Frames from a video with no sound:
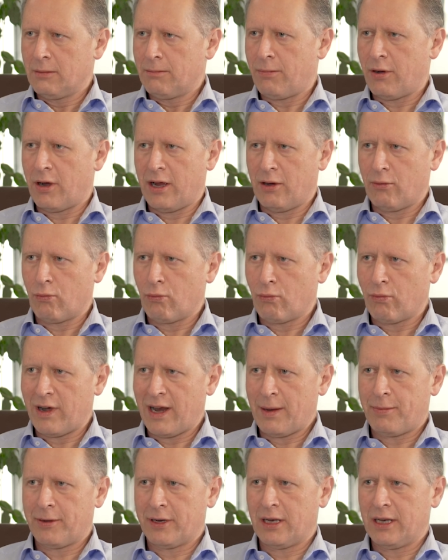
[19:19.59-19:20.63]
by
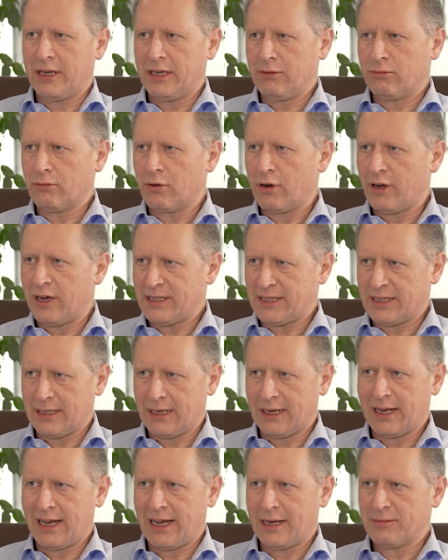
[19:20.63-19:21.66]
rapidly
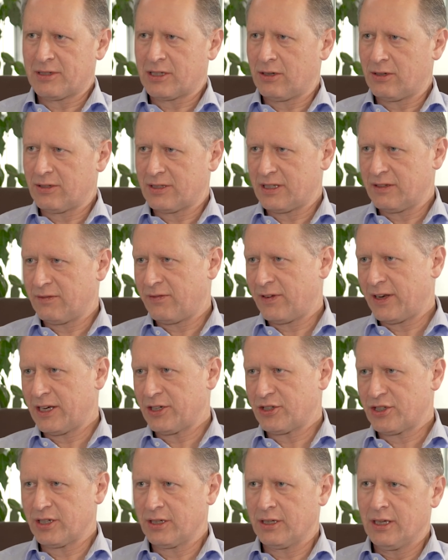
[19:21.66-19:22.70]
rising claims cost
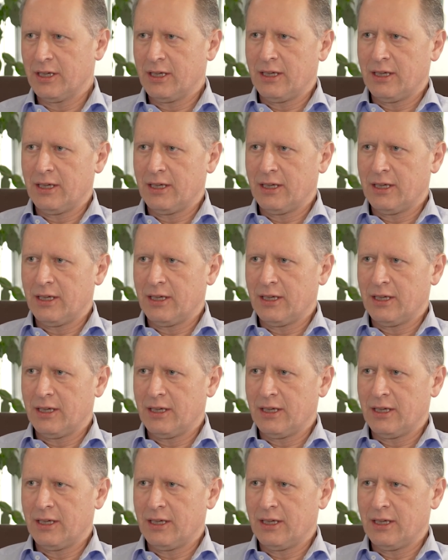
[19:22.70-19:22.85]
inflation,